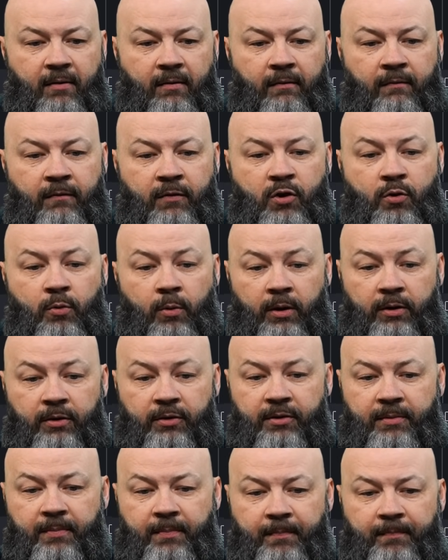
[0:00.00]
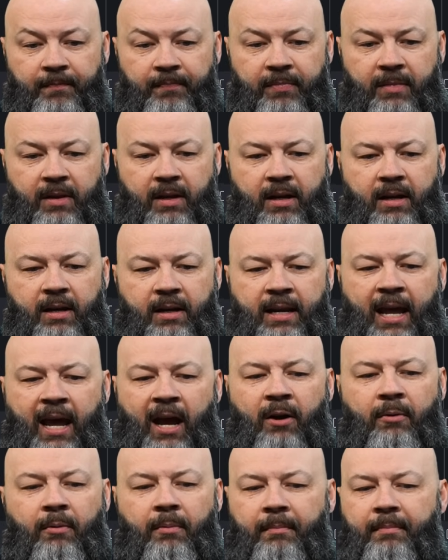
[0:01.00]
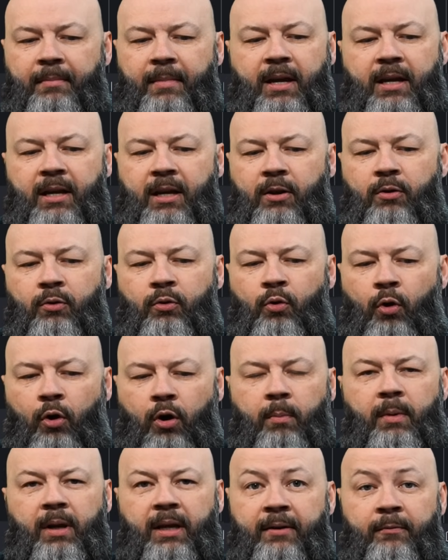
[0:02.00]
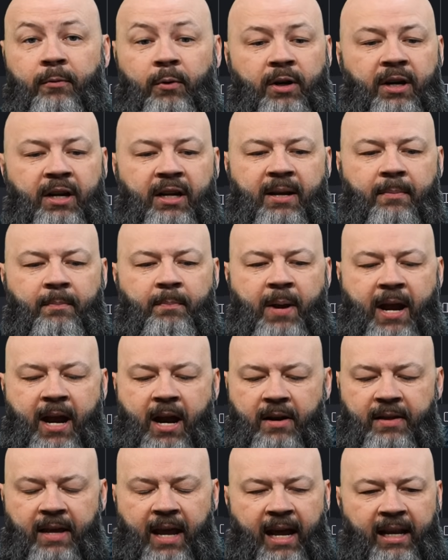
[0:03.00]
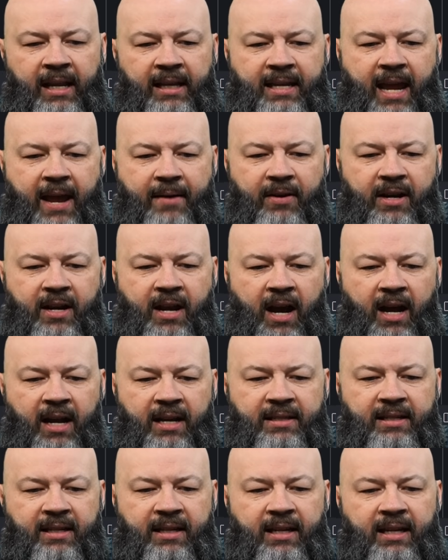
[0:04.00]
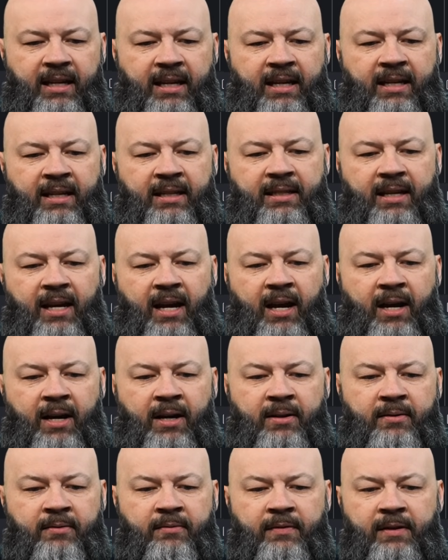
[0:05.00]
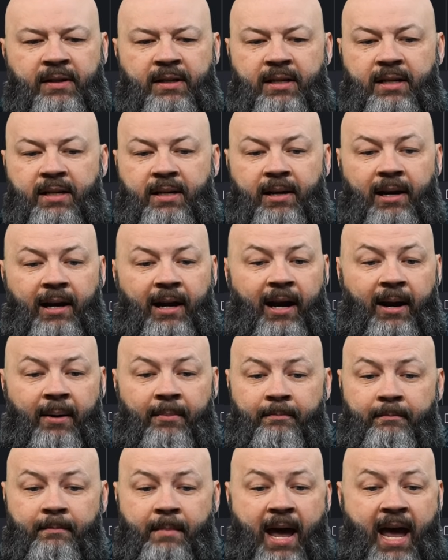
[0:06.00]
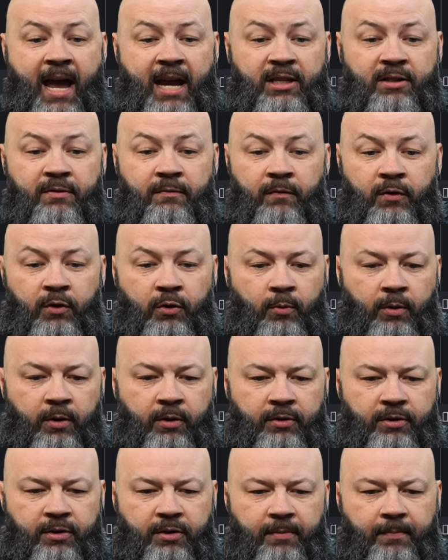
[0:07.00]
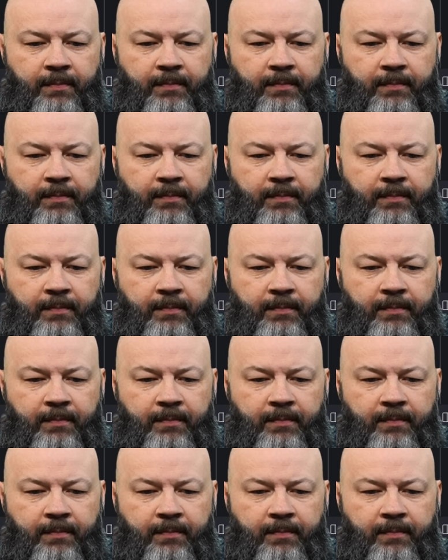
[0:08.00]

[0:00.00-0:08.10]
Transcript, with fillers: viewers? Now, normally, if we're going to compare that, let's have a constant int of uh, max viewers